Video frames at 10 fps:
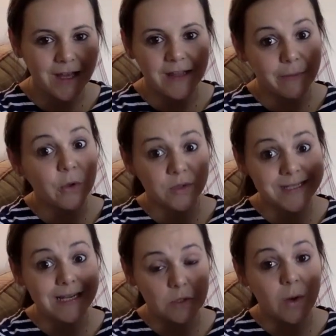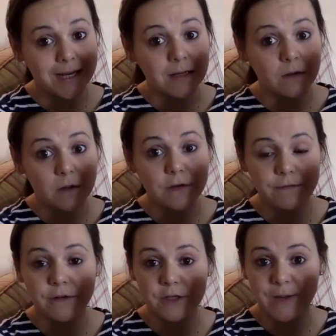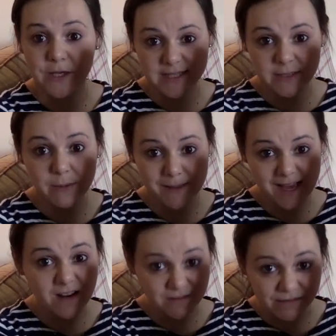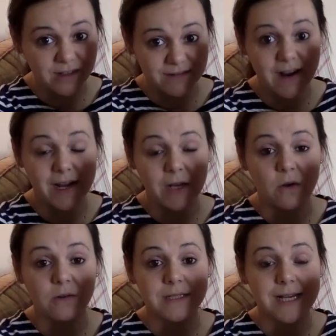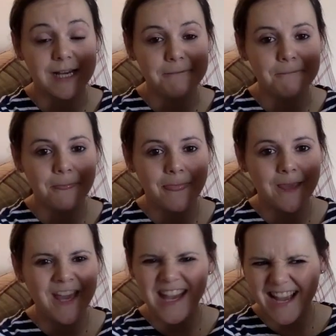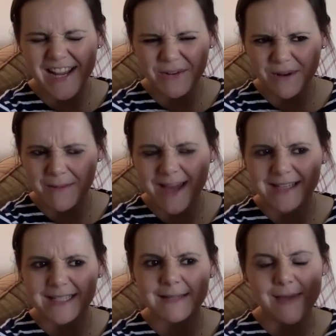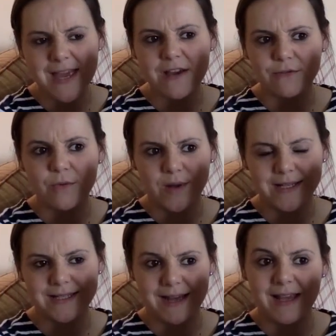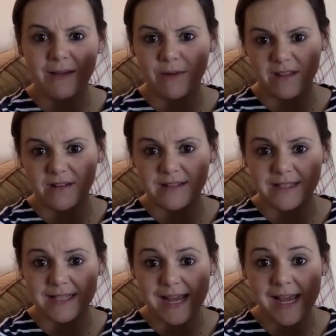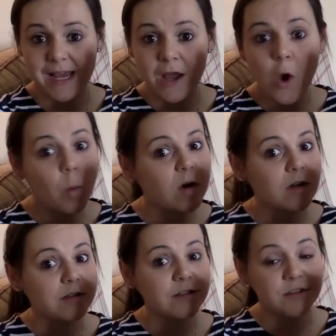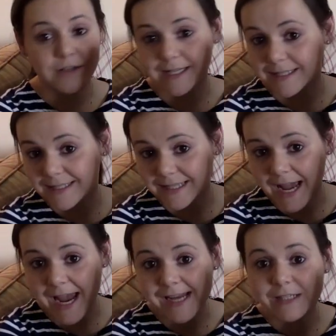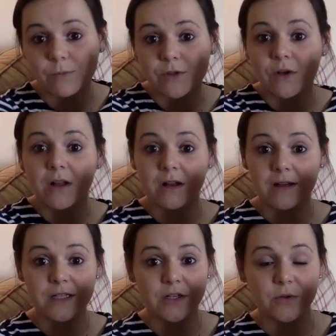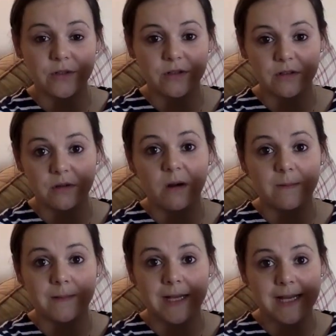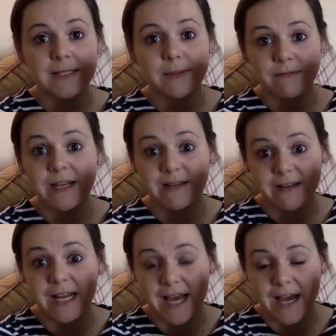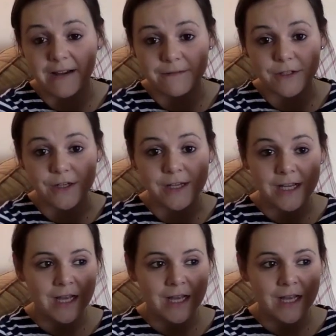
They were going to need quite a lot of food because they would be in it for a very long time. Kind of reminds me of what it's like with us today. We're all stuck inside and we're not allowed to go to the shop unless we really, really have to.